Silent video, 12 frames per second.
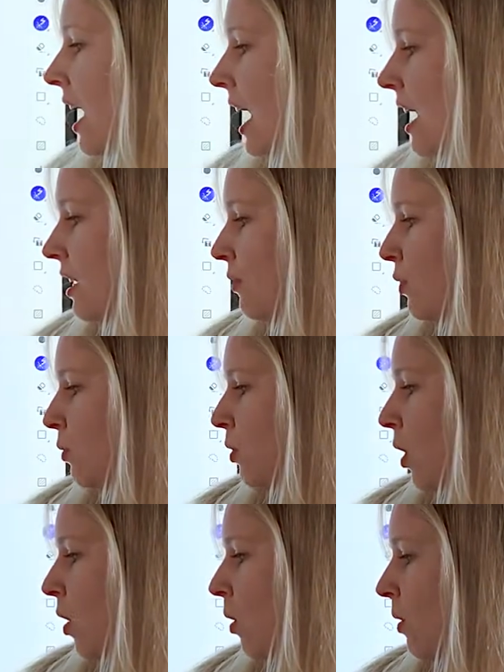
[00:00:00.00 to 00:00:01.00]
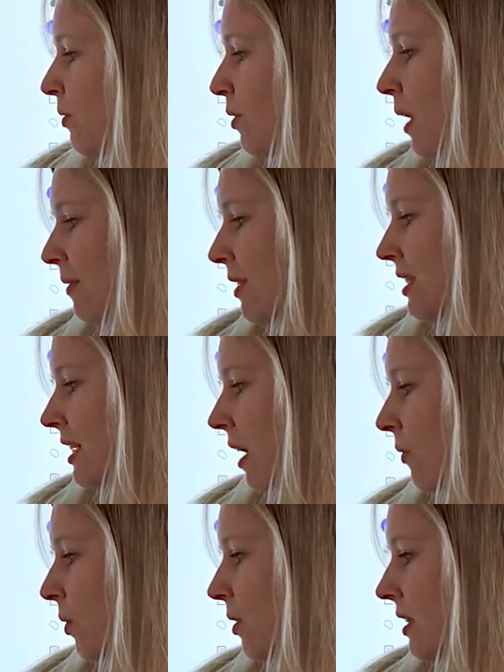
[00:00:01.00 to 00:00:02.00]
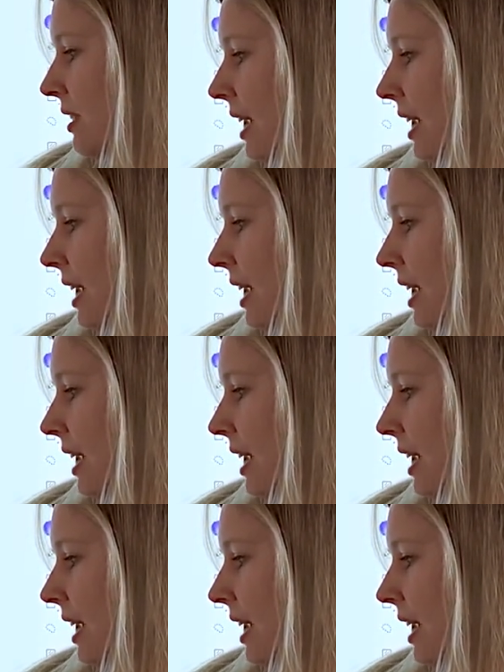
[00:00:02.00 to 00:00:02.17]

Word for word: And if you go, if you haven't downloaded this